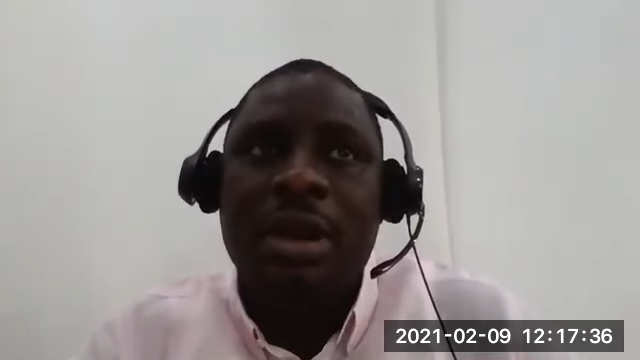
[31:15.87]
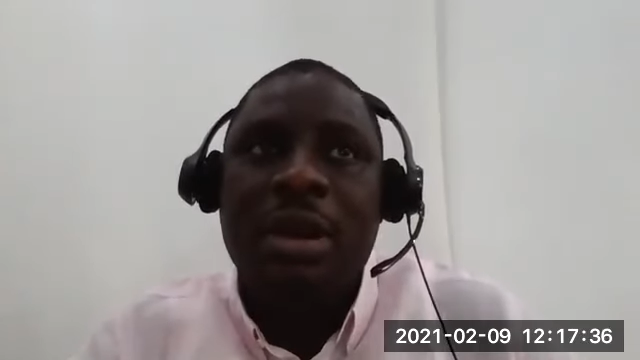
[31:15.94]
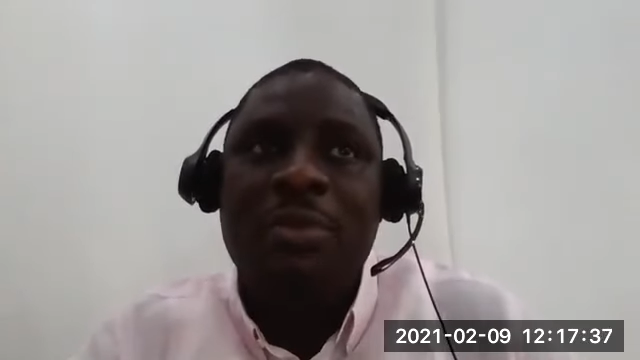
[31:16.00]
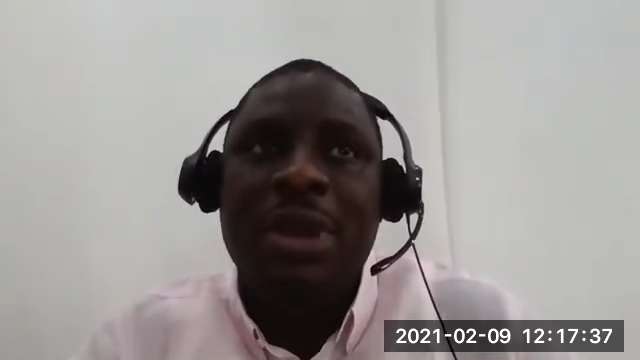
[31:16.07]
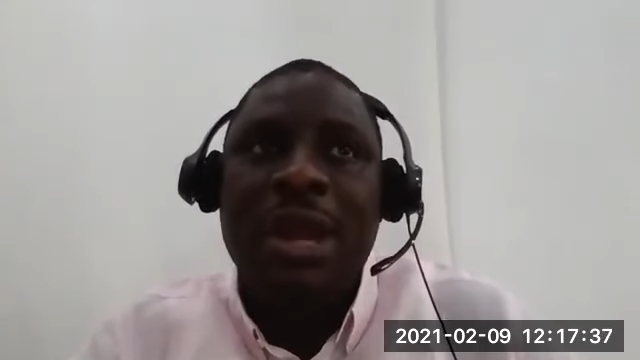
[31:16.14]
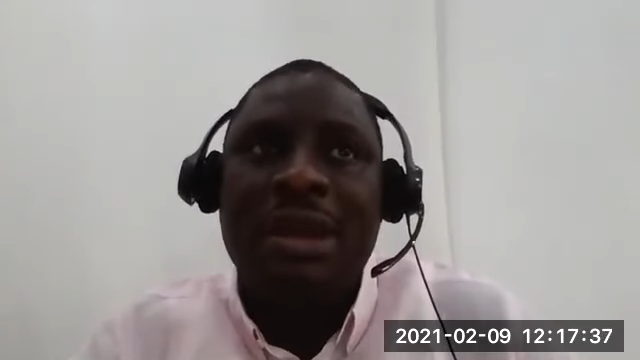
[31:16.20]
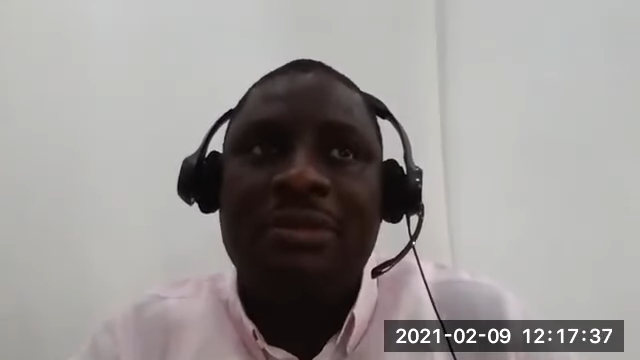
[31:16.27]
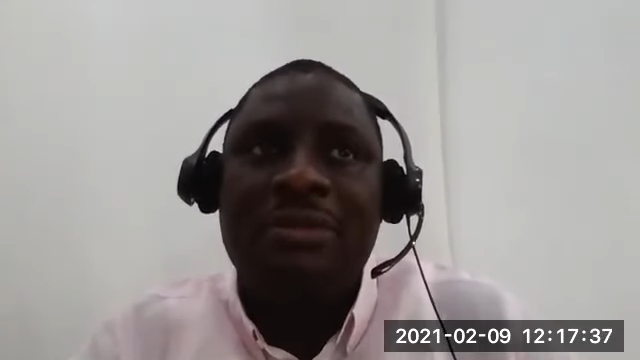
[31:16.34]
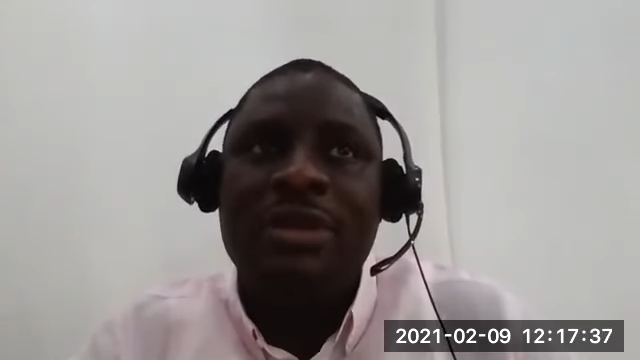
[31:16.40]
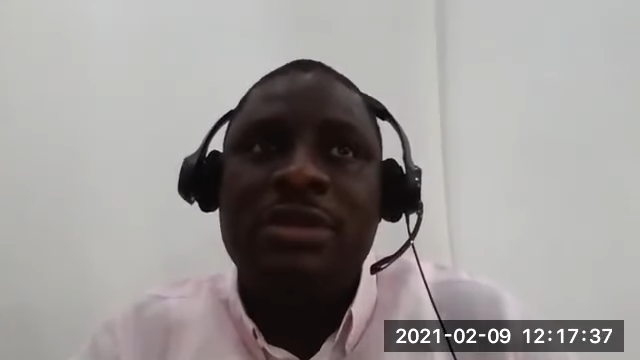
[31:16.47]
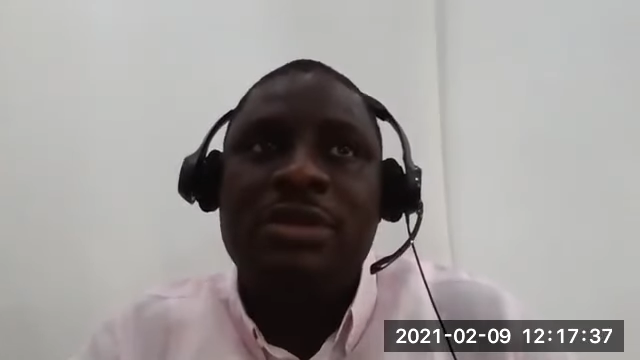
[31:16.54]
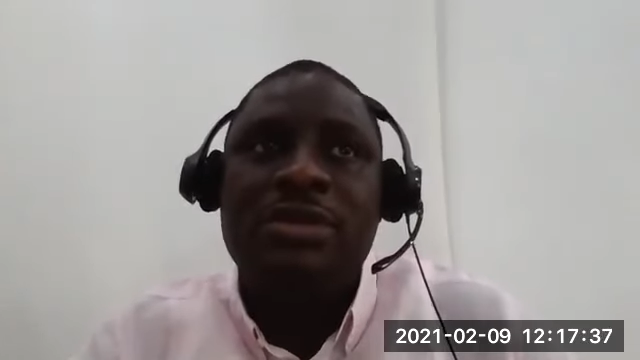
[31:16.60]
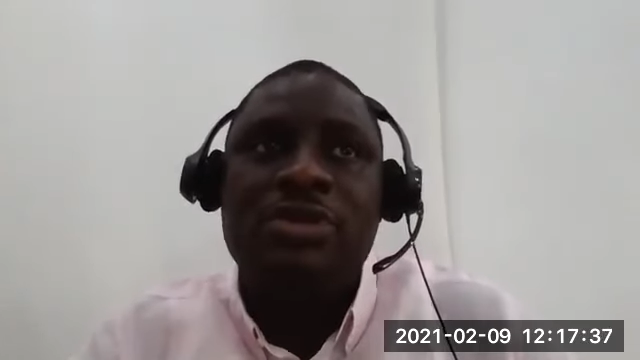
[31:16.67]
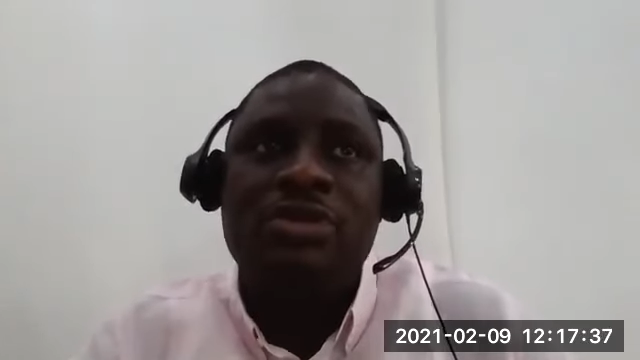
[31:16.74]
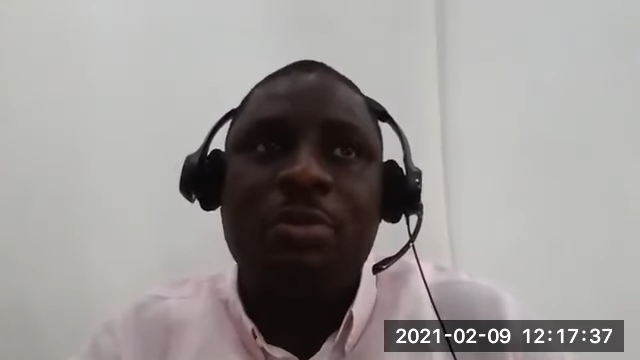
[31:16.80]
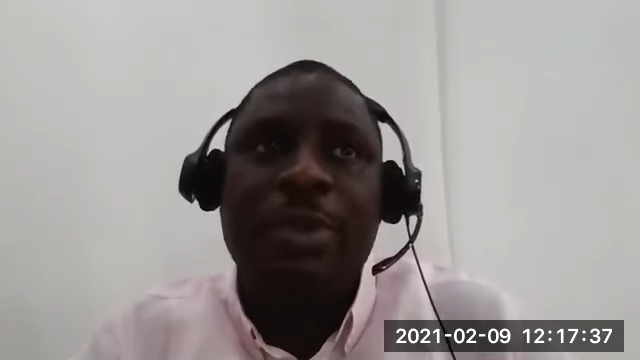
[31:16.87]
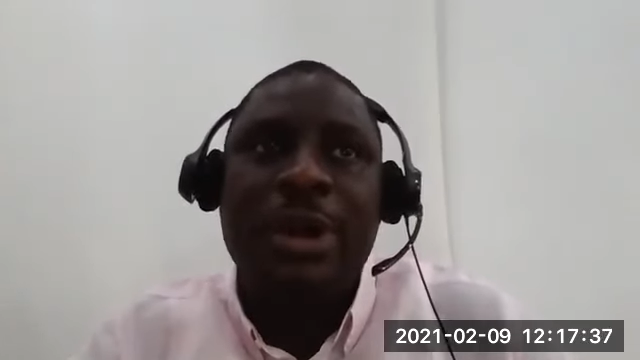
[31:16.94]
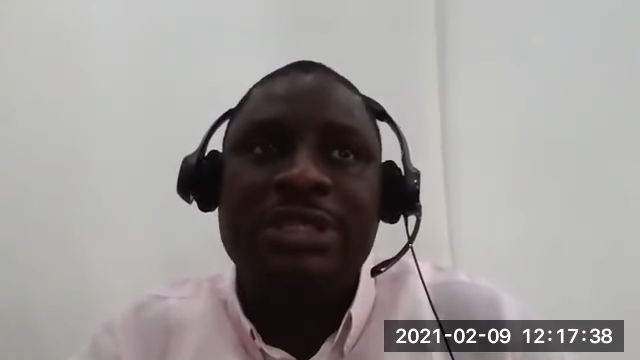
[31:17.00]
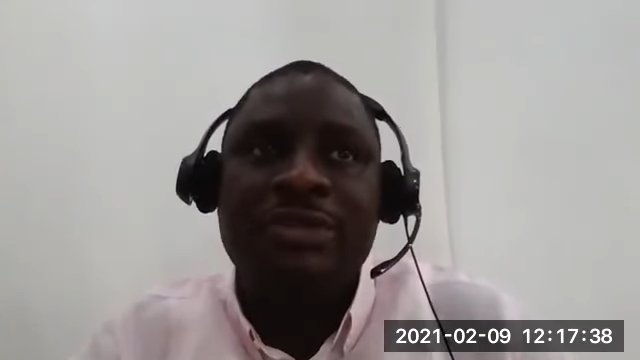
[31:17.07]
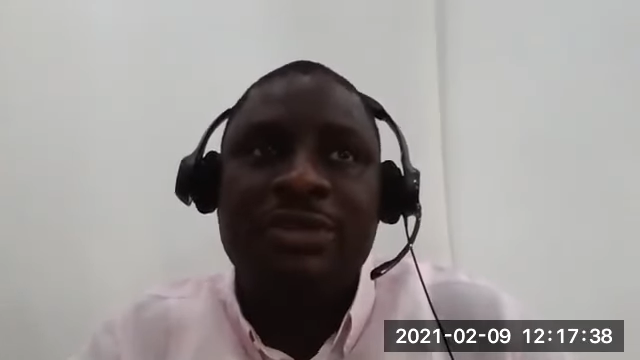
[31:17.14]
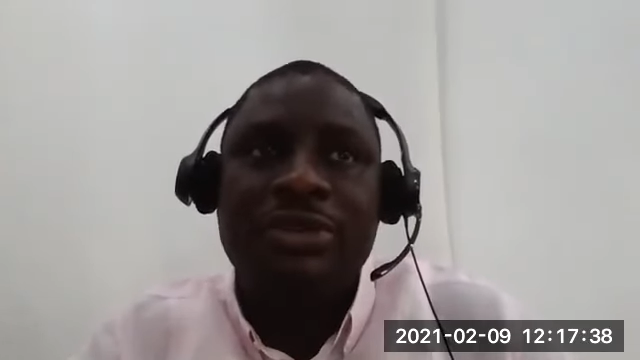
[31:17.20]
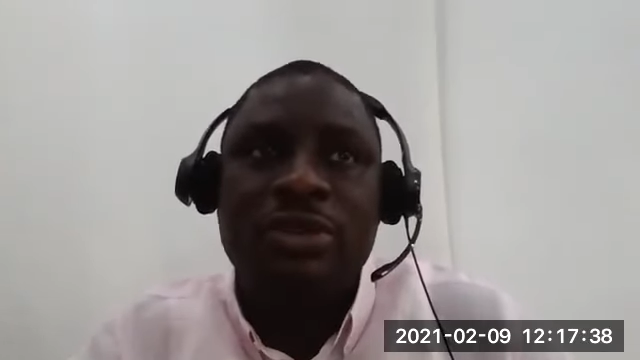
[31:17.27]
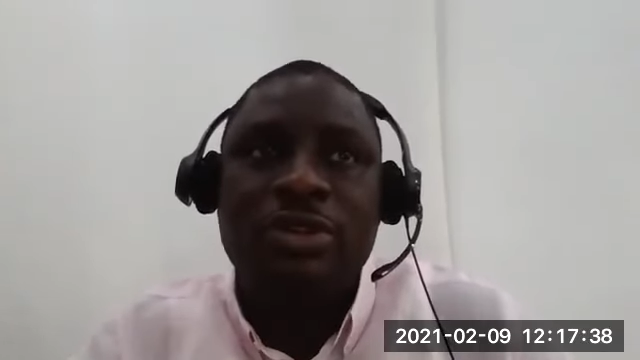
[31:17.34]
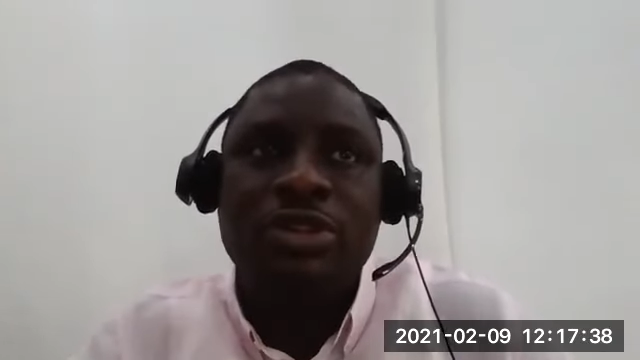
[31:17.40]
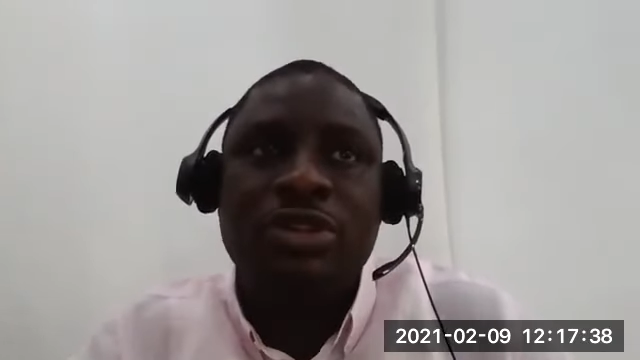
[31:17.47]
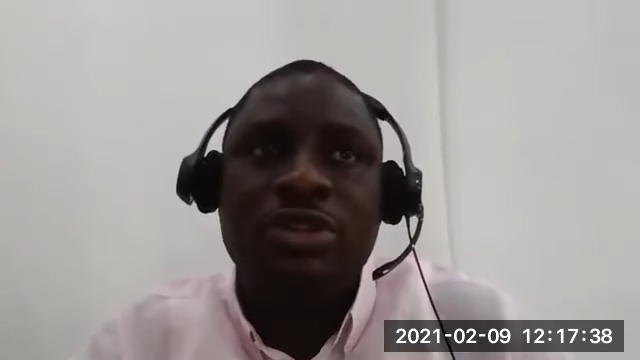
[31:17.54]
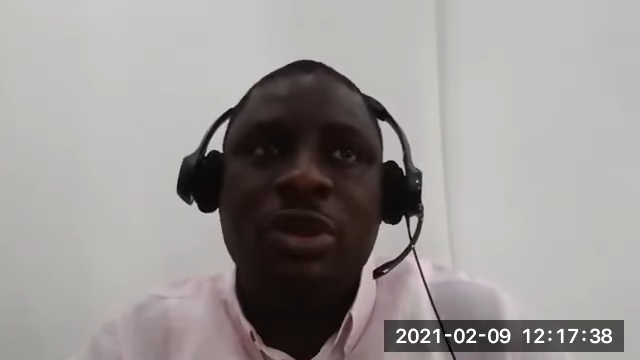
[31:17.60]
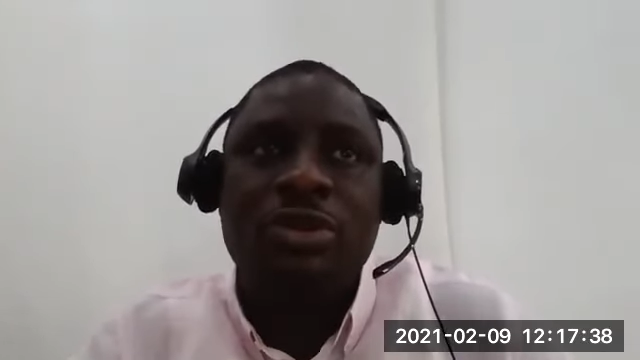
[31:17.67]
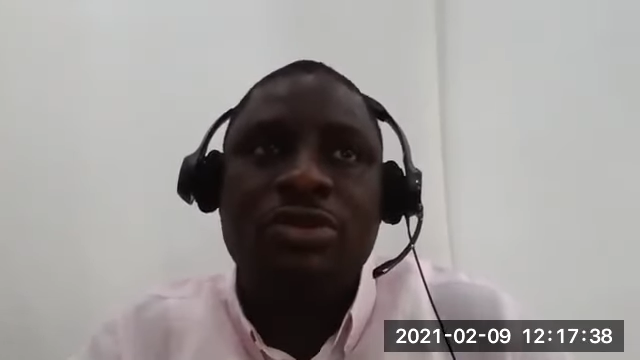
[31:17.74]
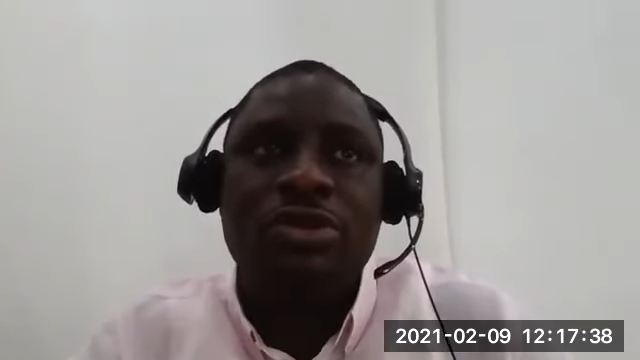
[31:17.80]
company agreed to pass a resolution